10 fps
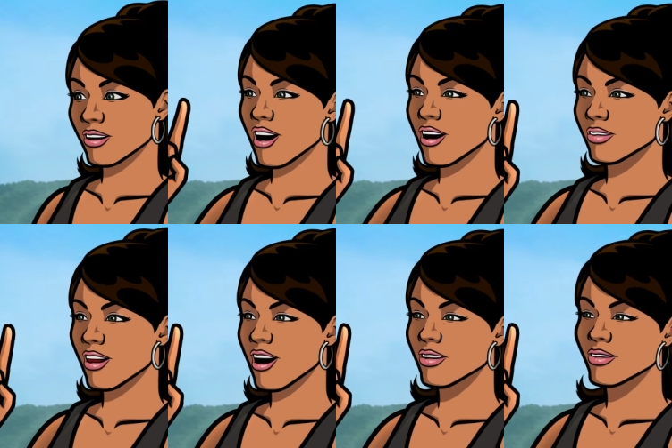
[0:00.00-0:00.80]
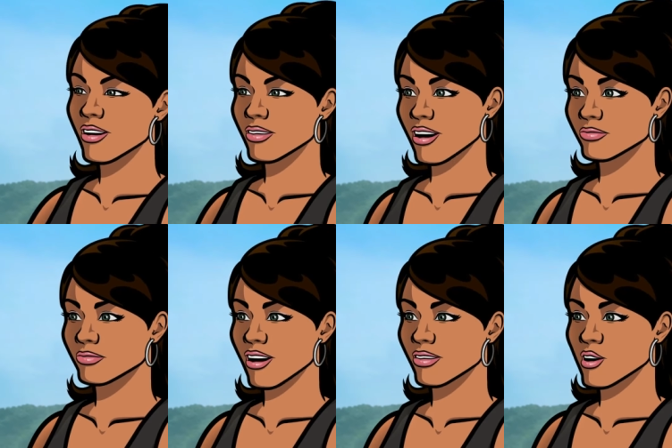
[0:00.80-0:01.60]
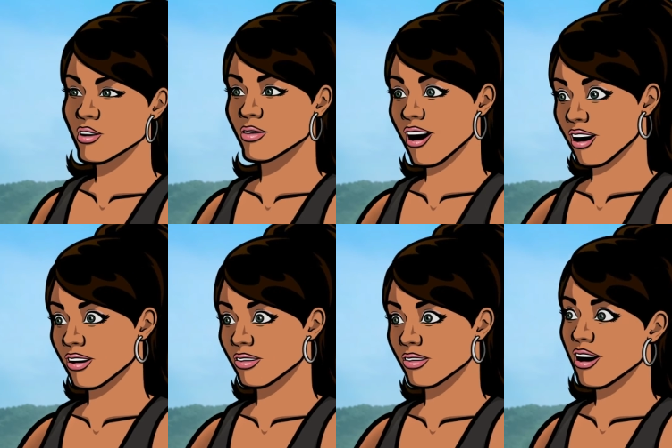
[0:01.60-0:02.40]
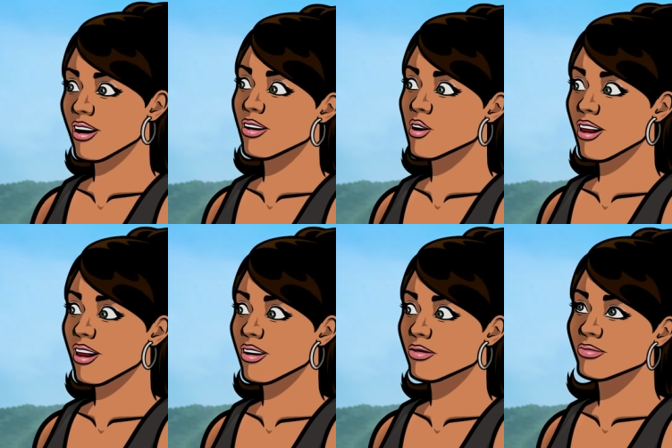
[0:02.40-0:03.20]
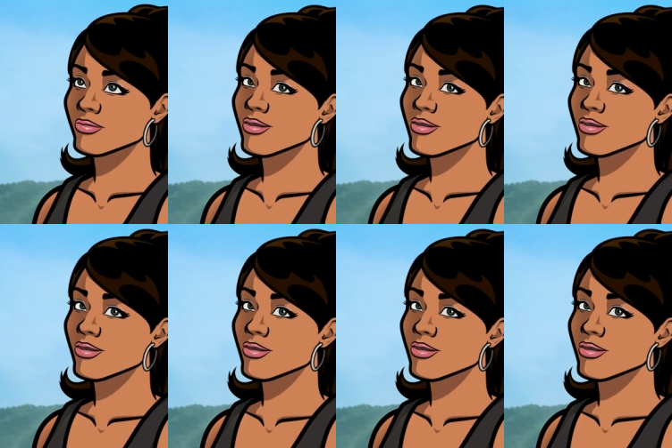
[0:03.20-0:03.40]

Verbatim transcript: Because they help seed disbursement, which affects tree growth.